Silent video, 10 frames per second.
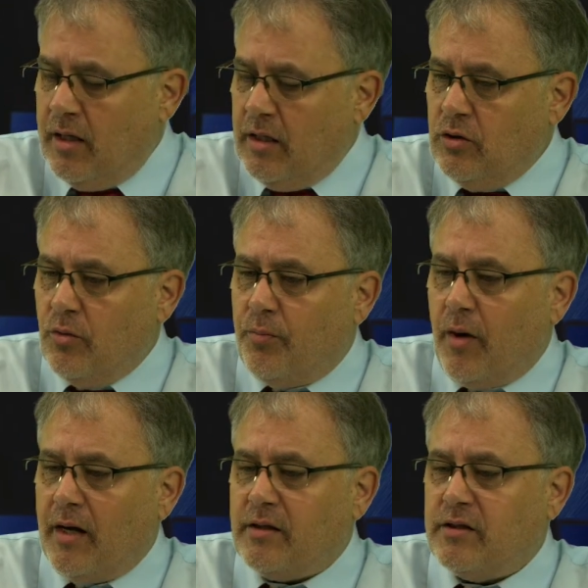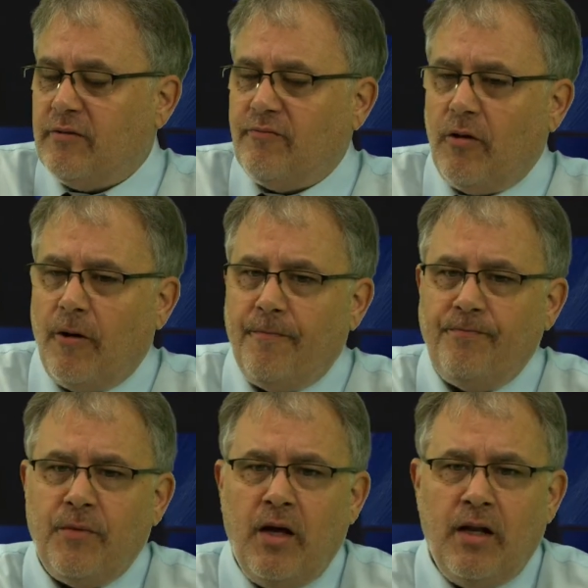in your practice of law.
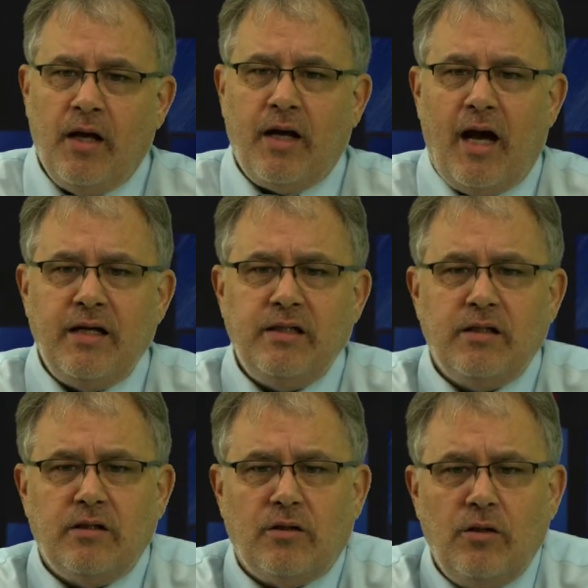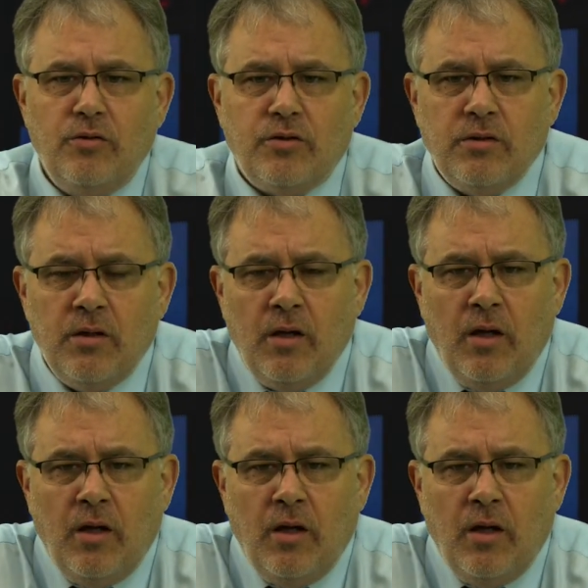Now, guys, in conclusion,